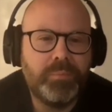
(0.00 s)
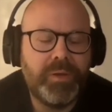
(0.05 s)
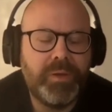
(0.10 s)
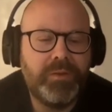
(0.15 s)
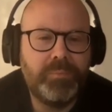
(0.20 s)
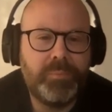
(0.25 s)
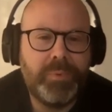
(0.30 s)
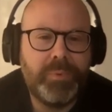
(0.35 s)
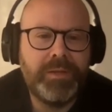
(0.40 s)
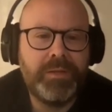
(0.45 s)
but he
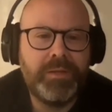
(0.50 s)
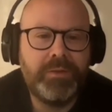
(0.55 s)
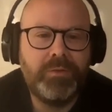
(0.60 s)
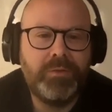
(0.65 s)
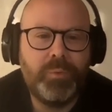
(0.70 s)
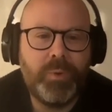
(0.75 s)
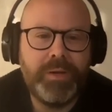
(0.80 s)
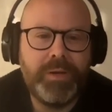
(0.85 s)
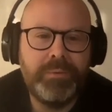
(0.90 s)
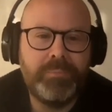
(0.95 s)
spent
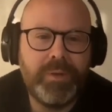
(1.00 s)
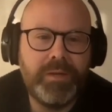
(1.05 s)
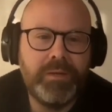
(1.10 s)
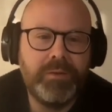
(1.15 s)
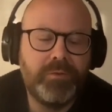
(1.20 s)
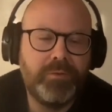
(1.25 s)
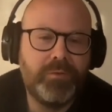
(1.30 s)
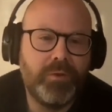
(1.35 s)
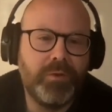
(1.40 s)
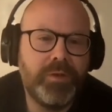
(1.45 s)
20
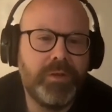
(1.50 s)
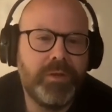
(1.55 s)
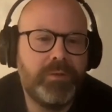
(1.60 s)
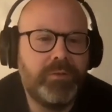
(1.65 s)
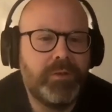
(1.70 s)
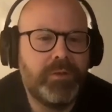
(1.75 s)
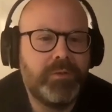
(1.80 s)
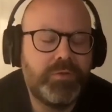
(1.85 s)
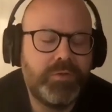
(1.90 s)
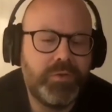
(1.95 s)
minutes talking
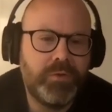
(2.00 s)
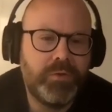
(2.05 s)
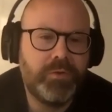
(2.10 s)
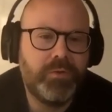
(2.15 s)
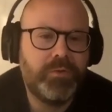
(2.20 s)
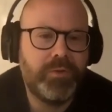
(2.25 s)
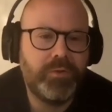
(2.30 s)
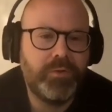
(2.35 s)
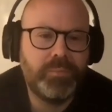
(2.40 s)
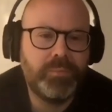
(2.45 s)
to an
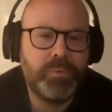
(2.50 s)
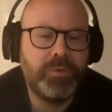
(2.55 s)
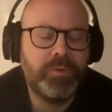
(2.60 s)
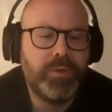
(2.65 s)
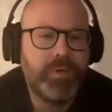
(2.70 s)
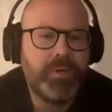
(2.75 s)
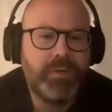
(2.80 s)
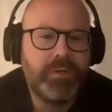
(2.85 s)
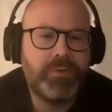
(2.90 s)
insurance salesman